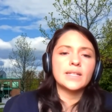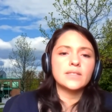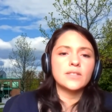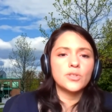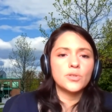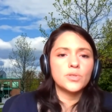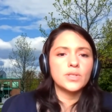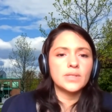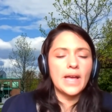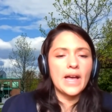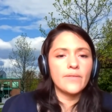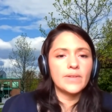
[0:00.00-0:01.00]

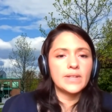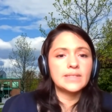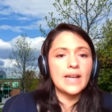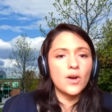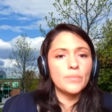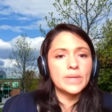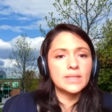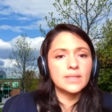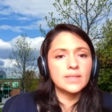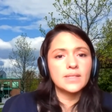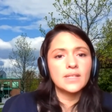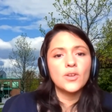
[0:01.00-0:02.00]
institutions have
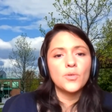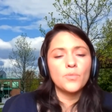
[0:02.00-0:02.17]
endowments,